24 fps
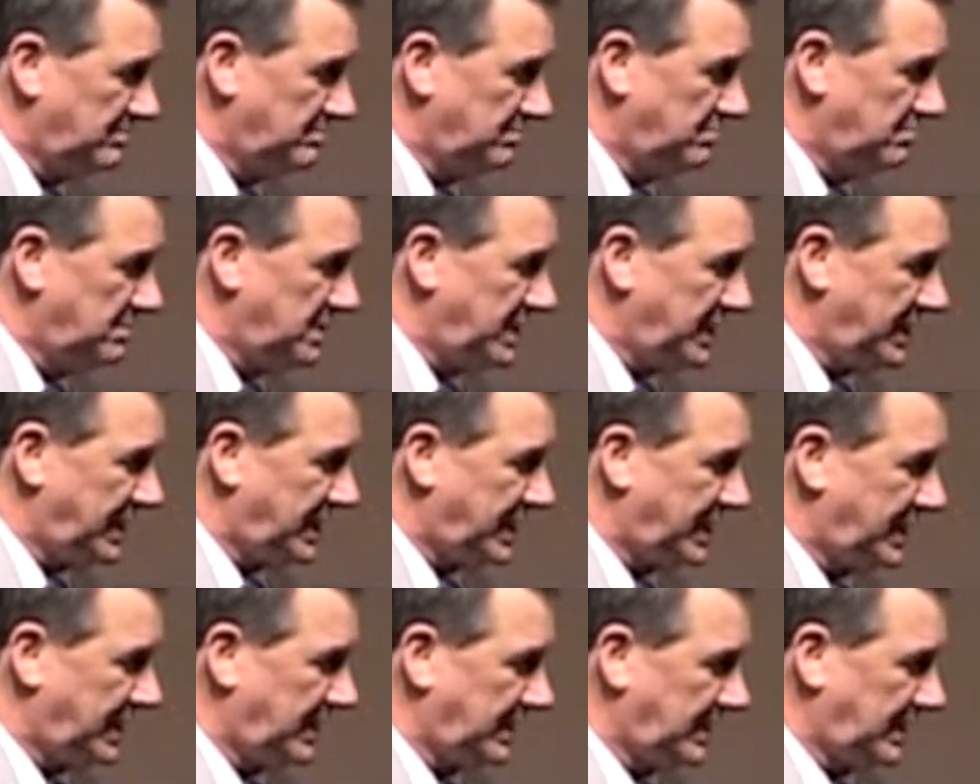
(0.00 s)

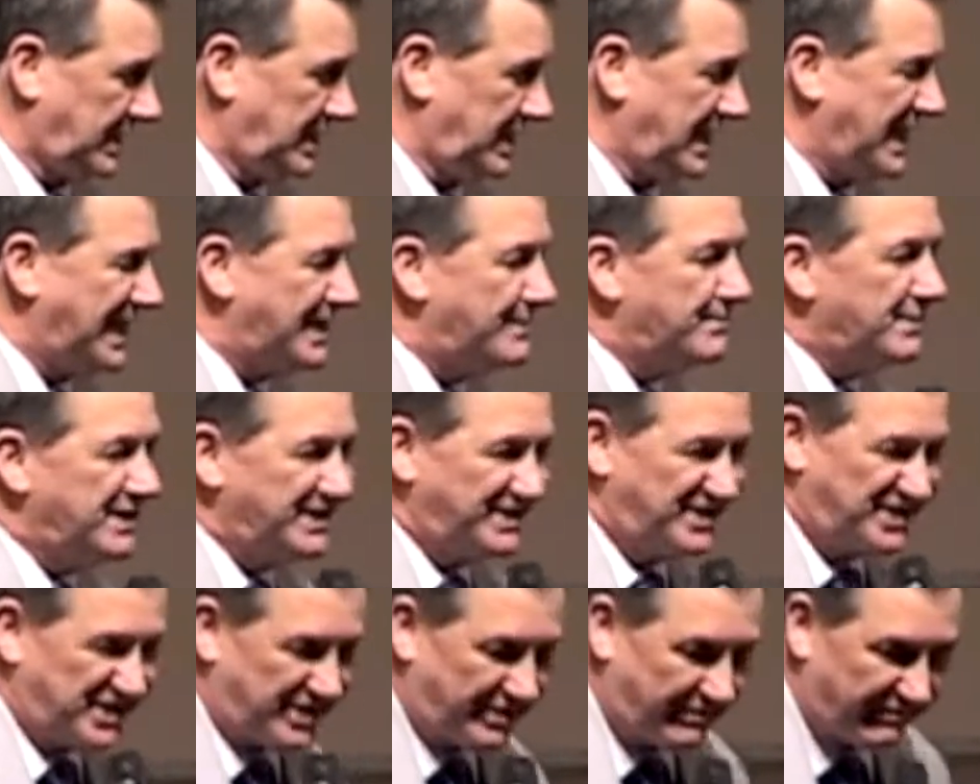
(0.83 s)
make an
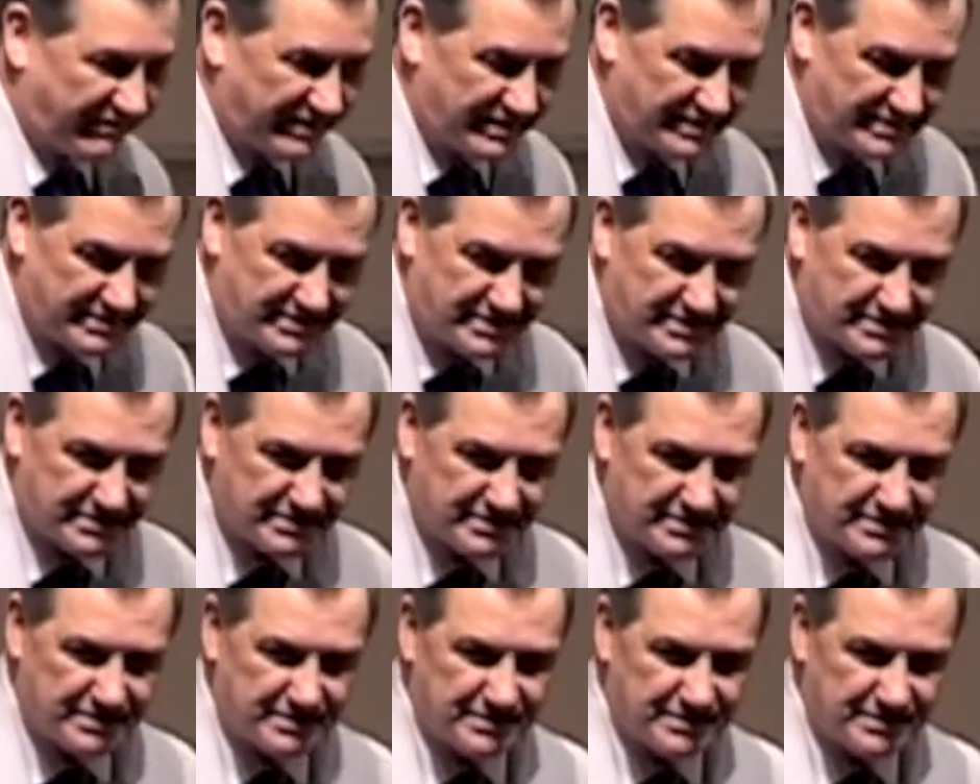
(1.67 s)
image of it.